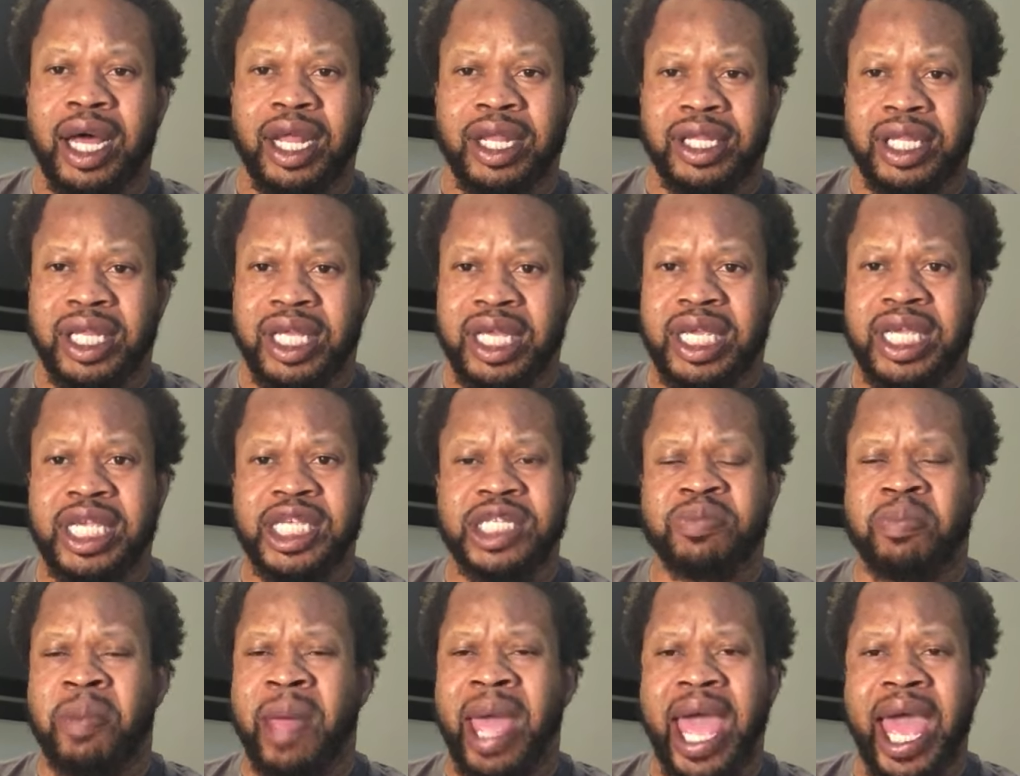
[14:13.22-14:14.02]

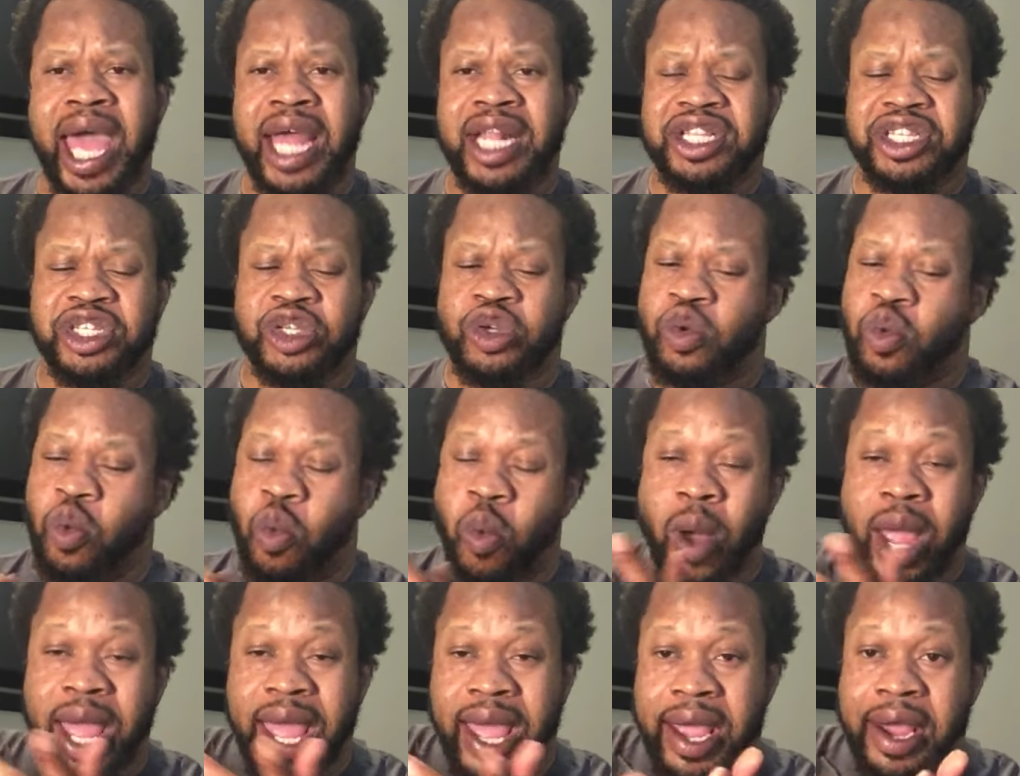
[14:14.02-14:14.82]
he's bad too."
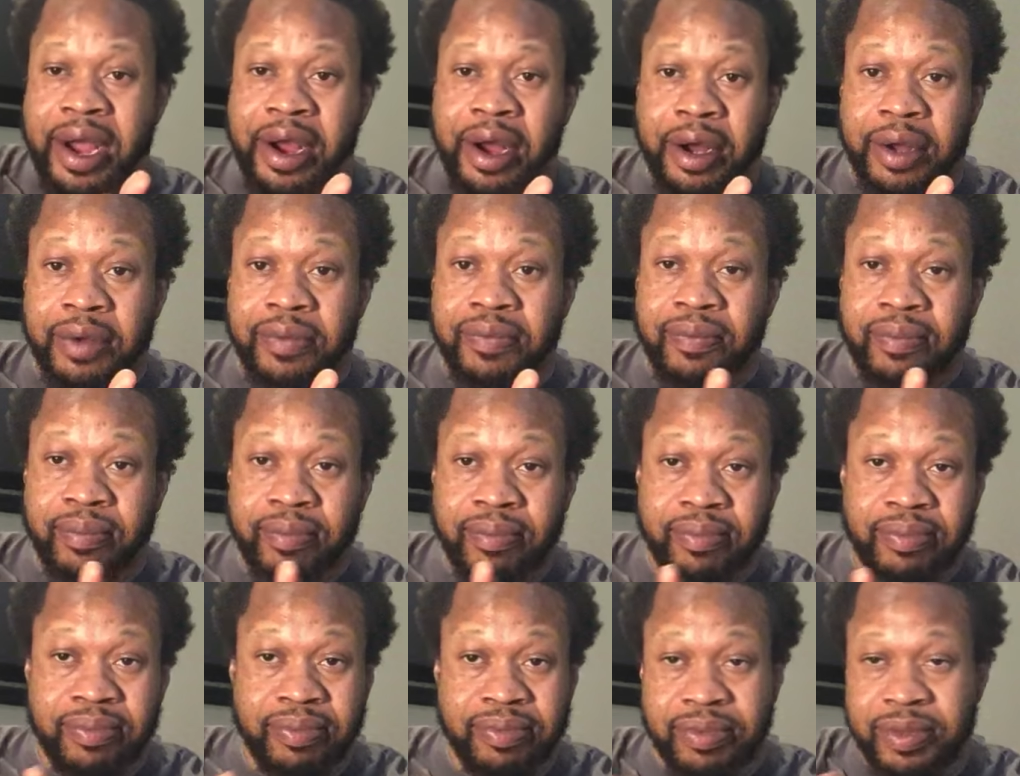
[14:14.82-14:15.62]
Where?
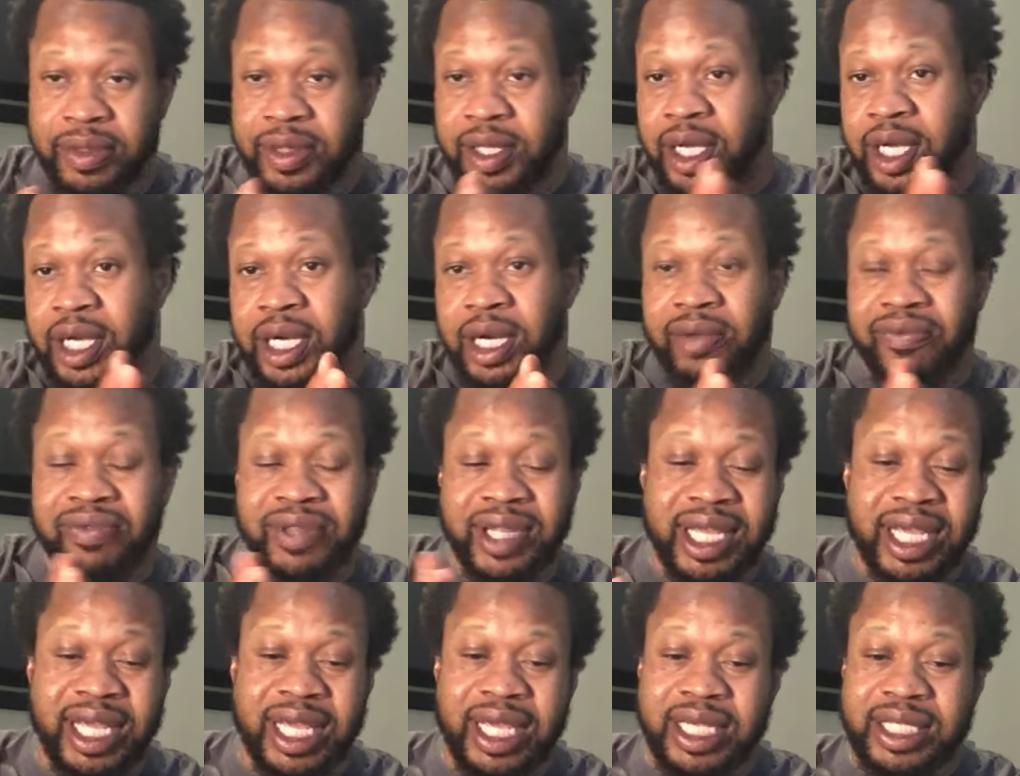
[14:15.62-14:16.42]
None of
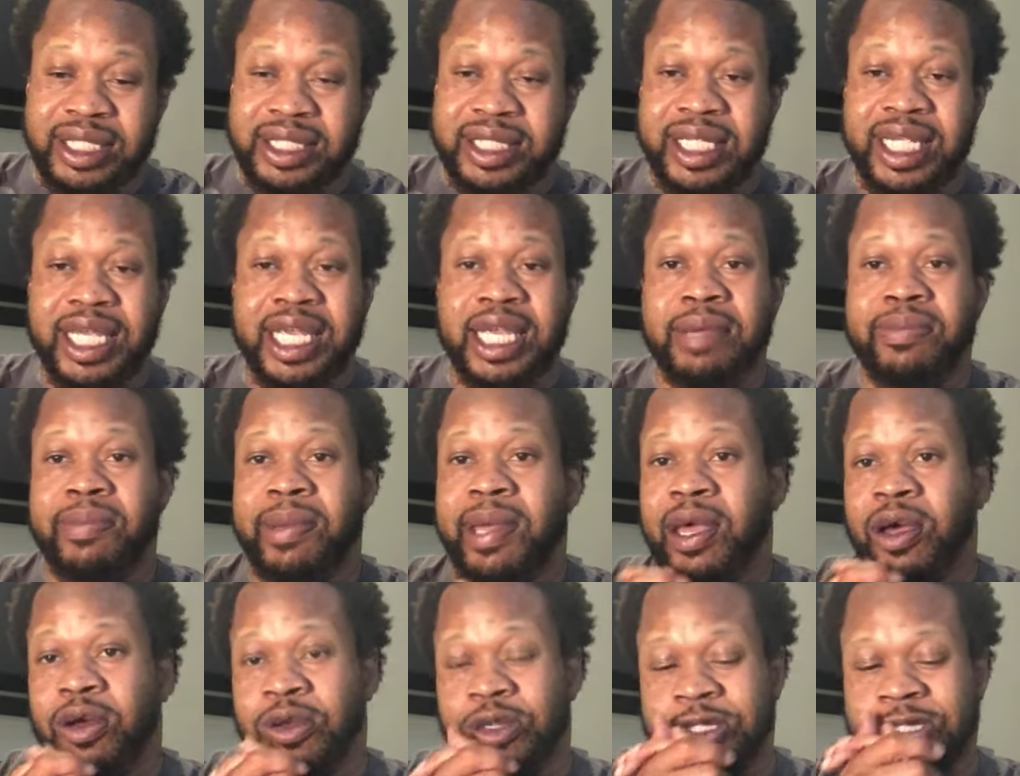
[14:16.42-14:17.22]
these
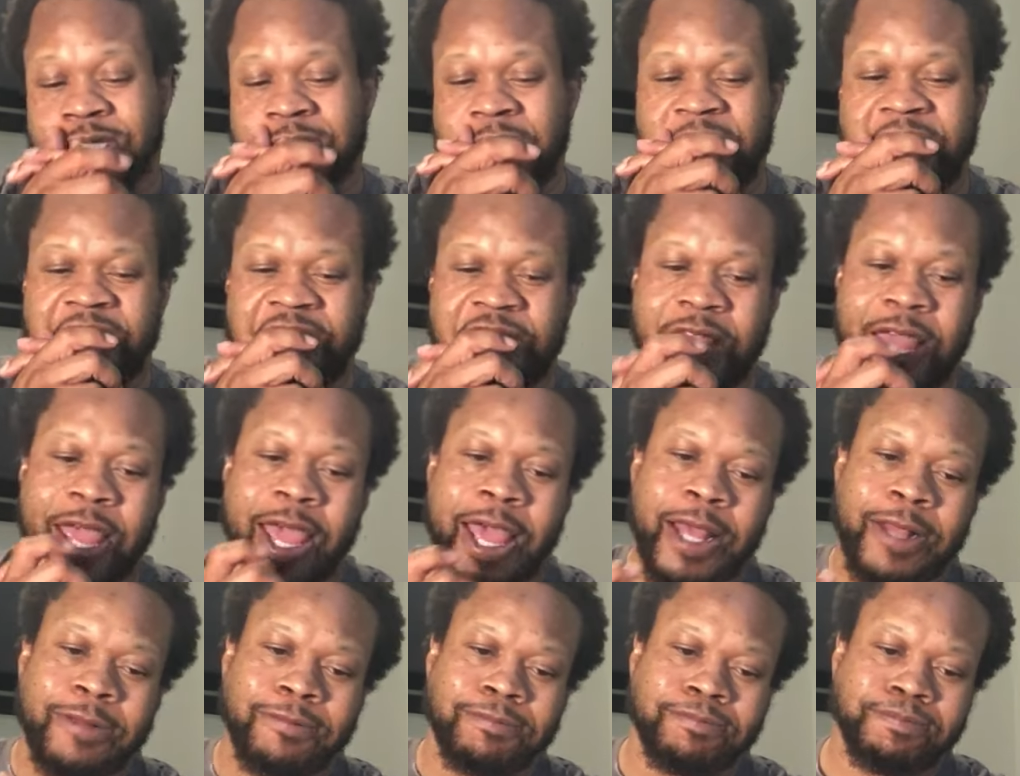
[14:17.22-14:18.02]
emails say
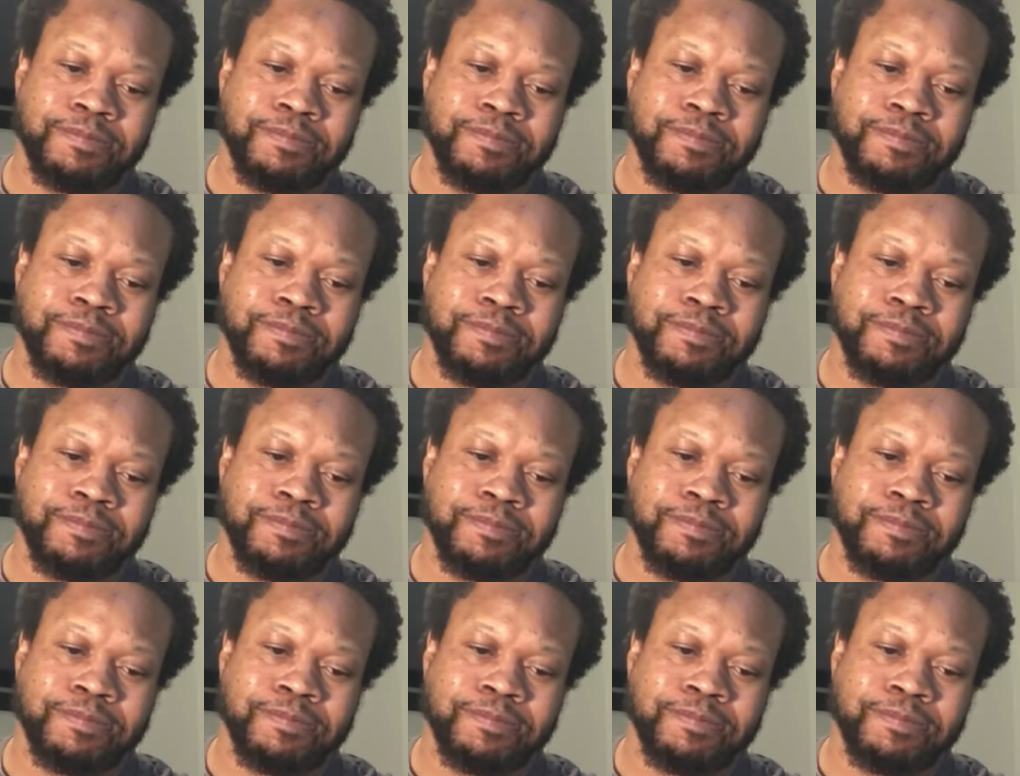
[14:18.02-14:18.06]
that.